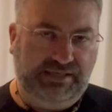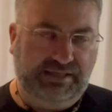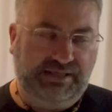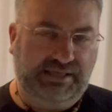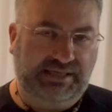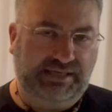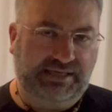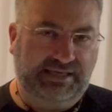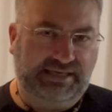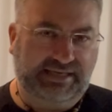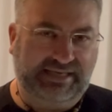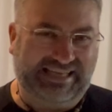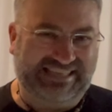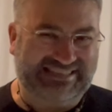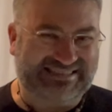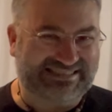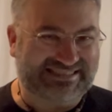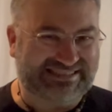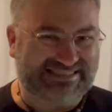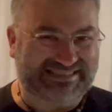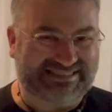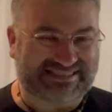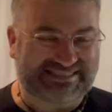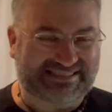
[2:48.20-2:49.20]

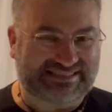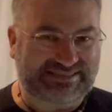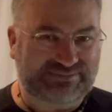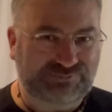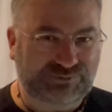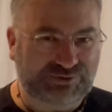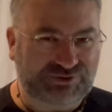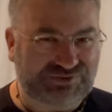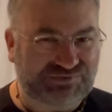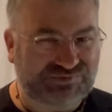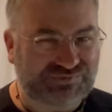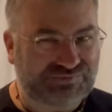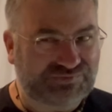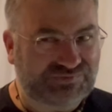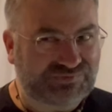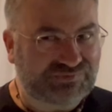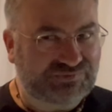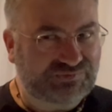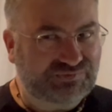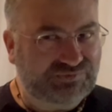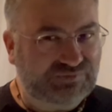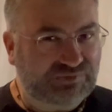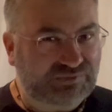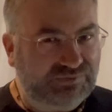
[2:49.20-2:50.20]
It's with
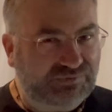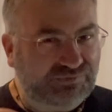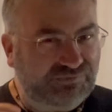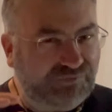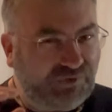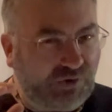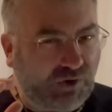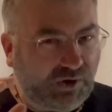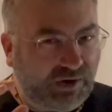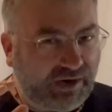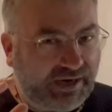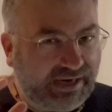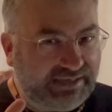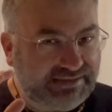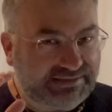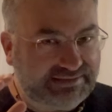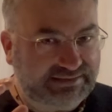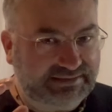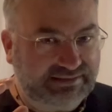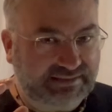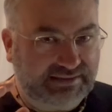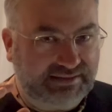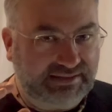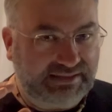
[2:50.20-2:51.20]
far as
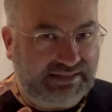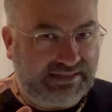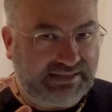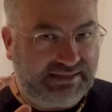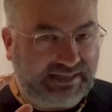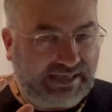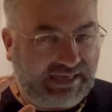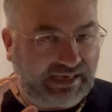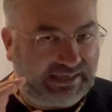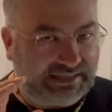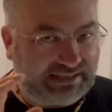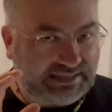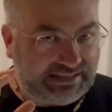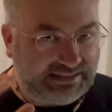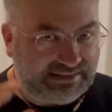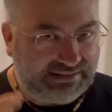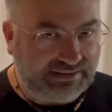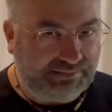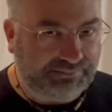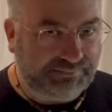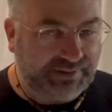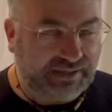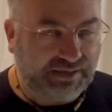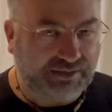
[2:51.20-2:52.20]
not eating
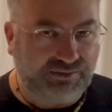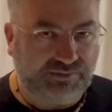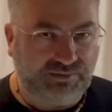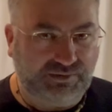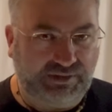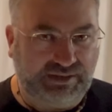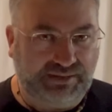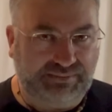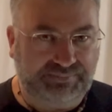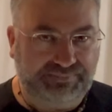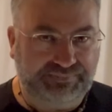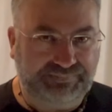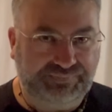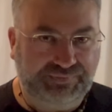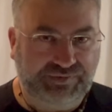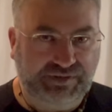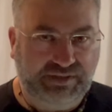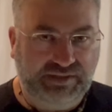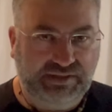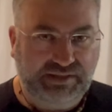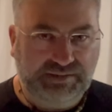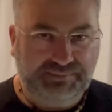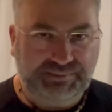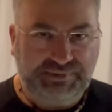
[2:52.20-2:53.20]
the metal up,
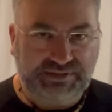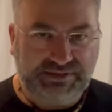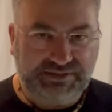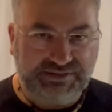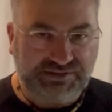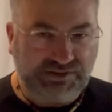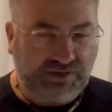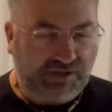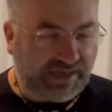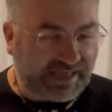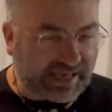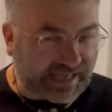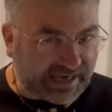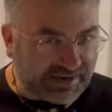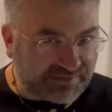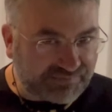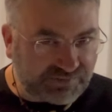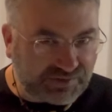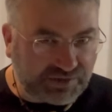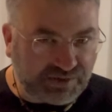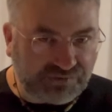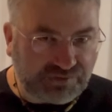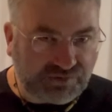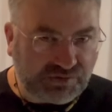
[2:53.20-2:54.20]
because
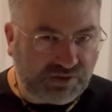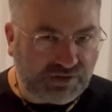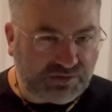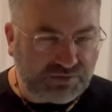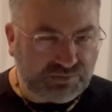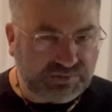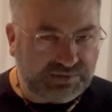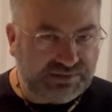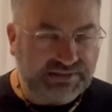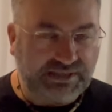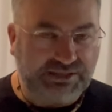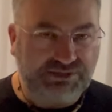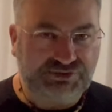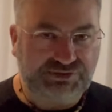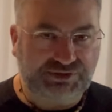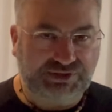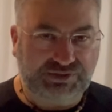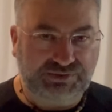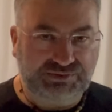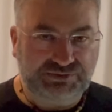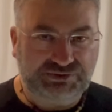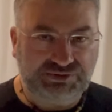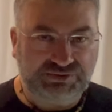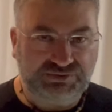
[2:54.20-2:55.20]
every other one I
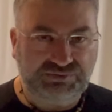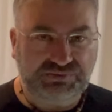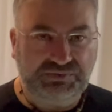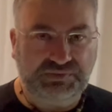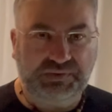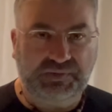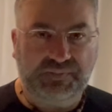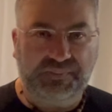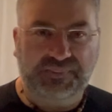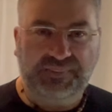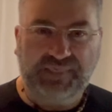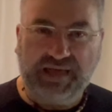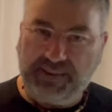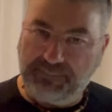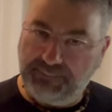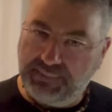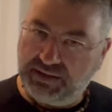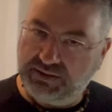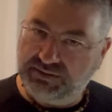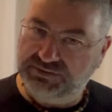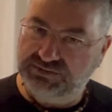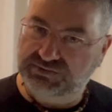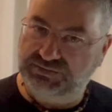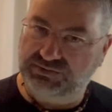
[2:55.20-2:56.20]
showed you, that
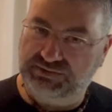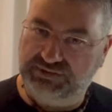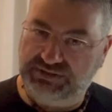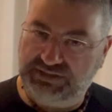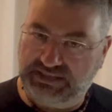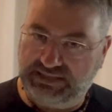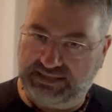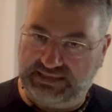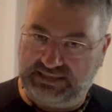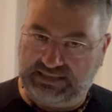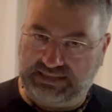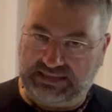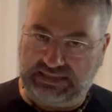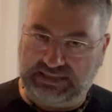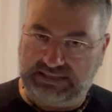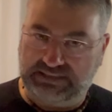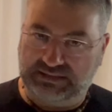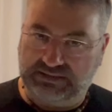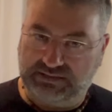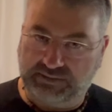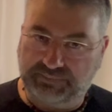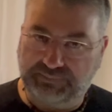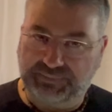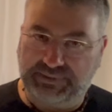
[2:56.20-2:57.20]
metal is going to get
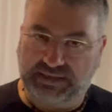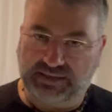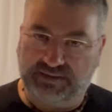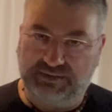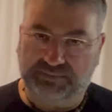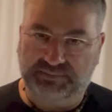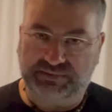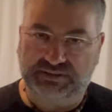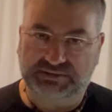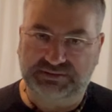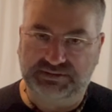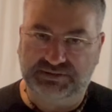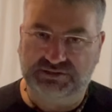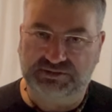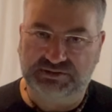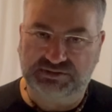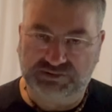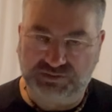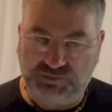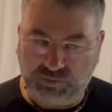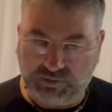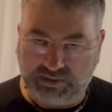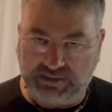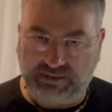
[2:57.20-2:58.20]
eaten up down there because it's
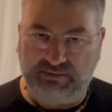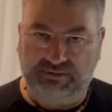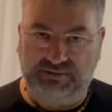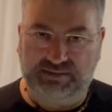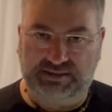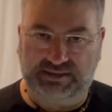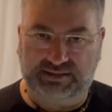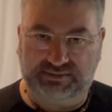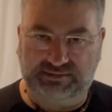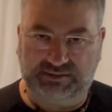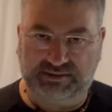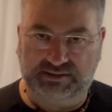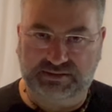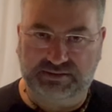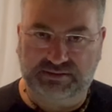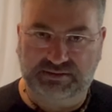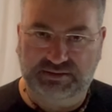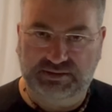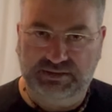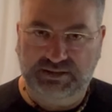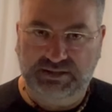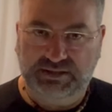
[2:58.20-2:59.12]
squared down there.